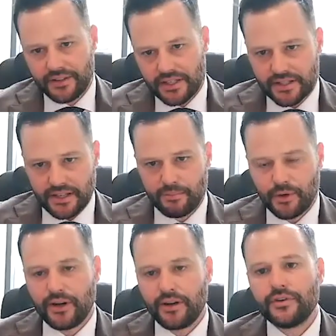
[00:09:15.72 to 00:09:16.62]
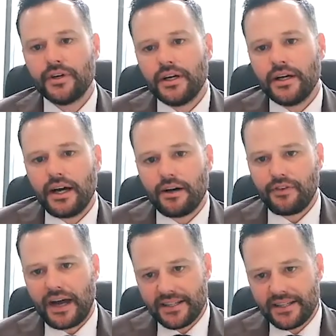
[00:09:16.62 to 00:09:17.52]
this number of uh,
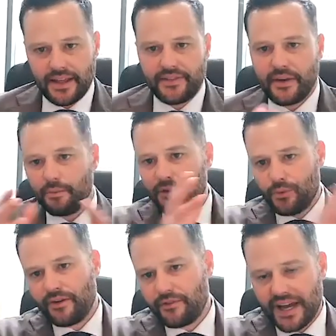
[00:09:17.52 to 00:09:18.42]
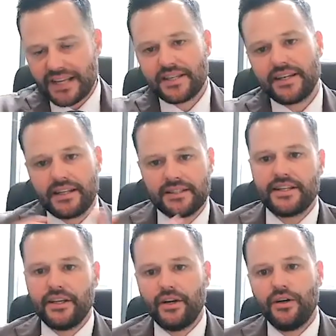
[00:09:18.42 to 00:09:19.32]
fights, then they will be vested
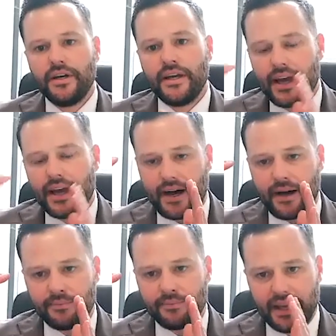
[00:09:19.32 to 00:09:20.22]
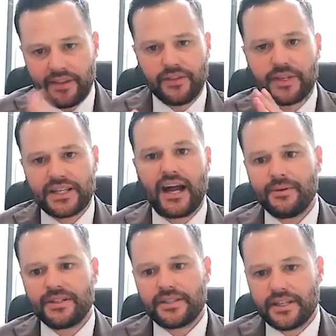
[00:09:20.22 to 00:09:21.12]
until uh, um, in the
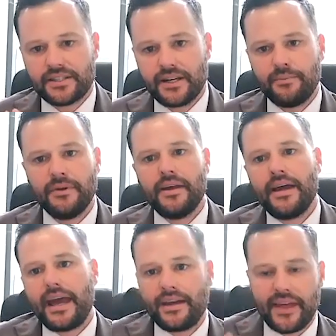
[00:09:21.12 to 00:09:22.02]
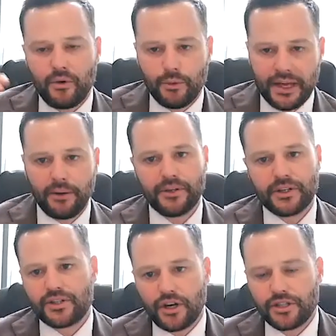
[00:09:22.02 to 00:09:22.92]
retirement system and they will be able to
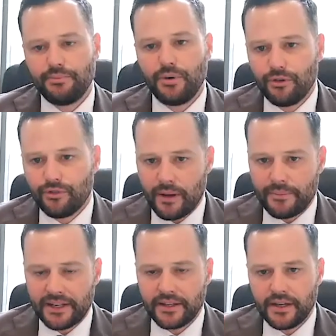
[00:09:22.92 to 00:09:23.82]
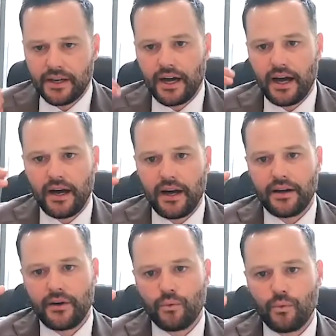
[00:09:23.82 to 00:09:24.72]
start to pull from it uh,
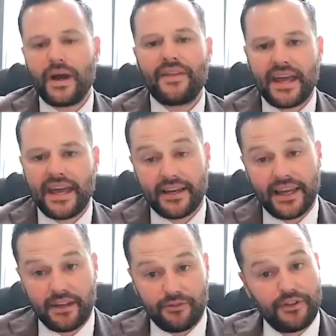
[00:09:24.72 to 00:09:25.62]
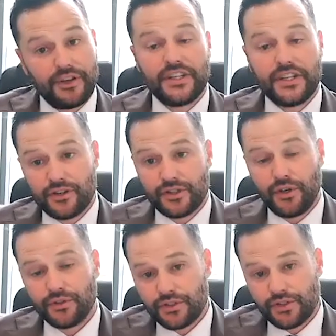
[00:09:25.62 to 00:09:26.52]
when they hit 50 years
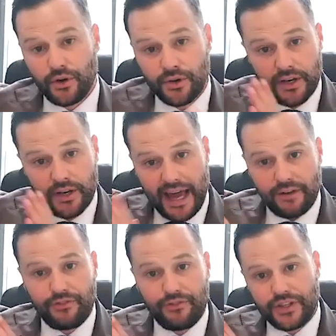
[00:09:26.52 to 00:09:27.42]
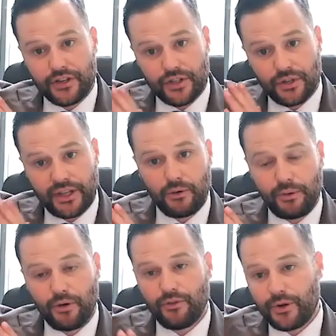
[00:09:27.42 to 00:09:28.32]
old. So at 50 years old, they will
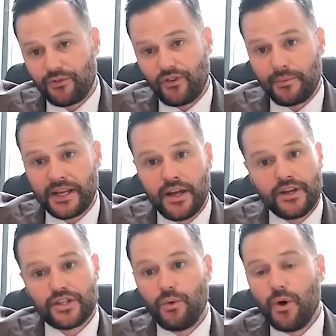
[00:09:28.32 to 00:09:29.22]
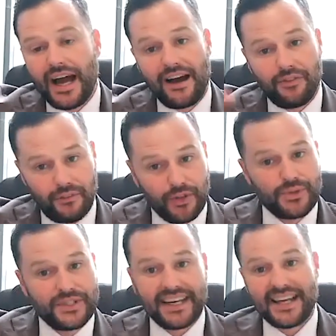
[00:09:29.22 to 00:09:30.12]
pull for, from it. So we'll have a few
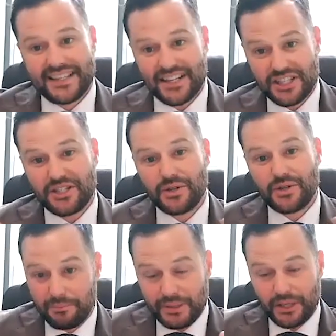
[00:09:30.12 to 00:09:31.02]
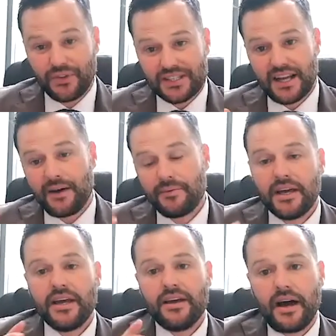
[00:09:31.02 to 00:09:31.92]
decades actually to really build this up.
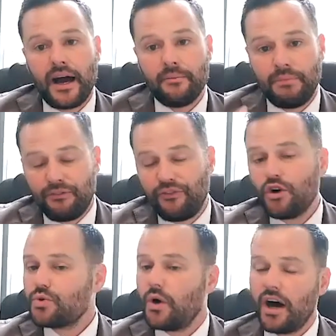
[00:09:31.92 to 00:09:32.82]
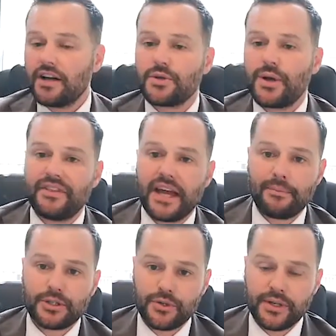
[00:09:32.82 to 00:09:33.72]
Uh, but folks will also have the
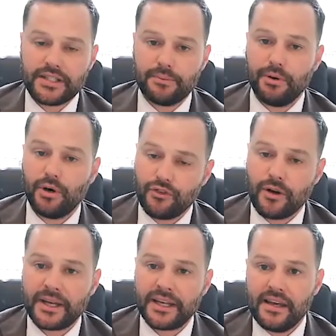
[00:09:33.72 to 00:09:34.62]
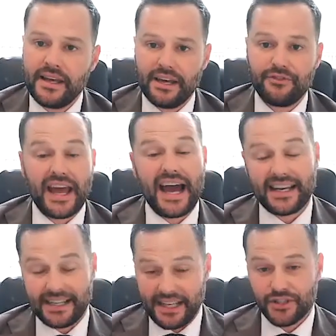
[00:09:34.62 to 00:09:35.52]
opportunity to pull from it if they
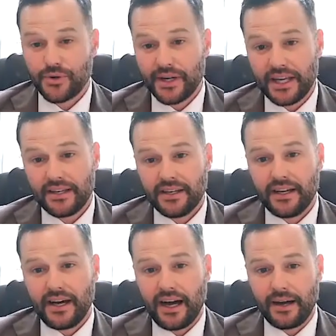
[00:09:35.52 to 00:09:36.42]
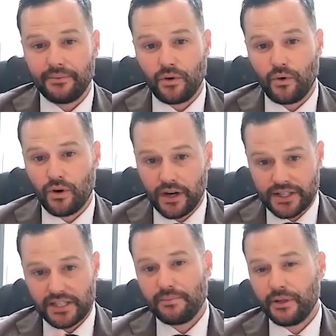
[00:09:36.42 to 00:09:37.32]
had an injury um, or a
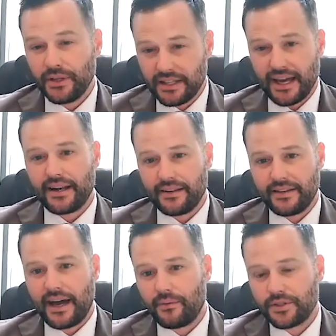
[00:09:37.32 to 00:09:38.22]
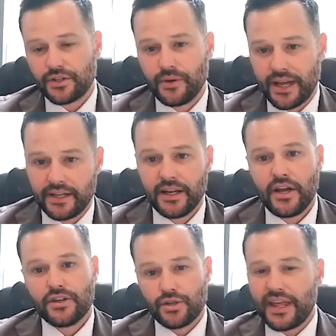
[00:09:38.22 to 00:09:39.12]
disability that that was created.
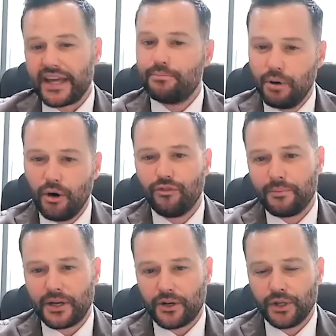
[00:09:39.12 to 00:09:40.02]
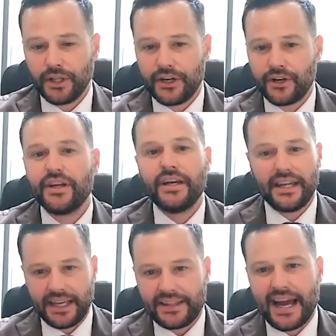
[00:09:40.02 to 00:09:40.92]
So they could pull from it earlier
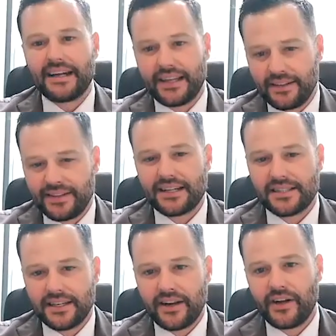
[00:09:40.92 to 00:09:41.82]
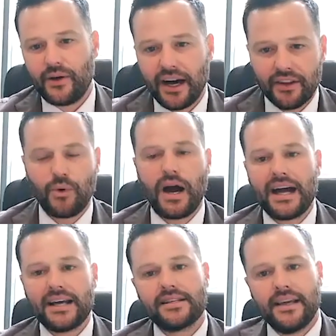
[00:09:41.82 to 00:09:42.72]
in that in that scenario.
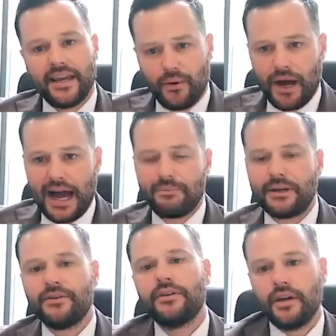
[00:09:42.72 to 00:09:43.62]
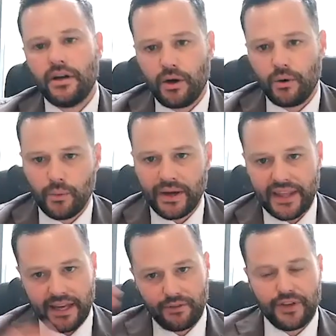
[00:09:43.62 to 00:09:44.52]
Otherwise, it will happen when they
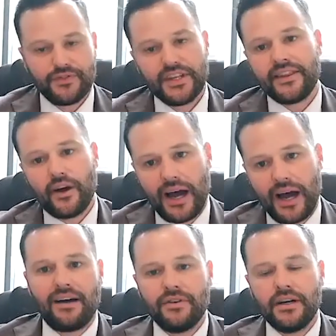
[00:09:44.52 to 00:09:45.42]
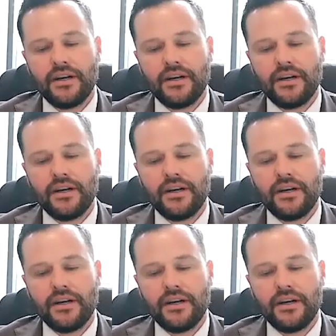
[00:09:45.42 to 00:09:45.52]
hit 50 and they'll have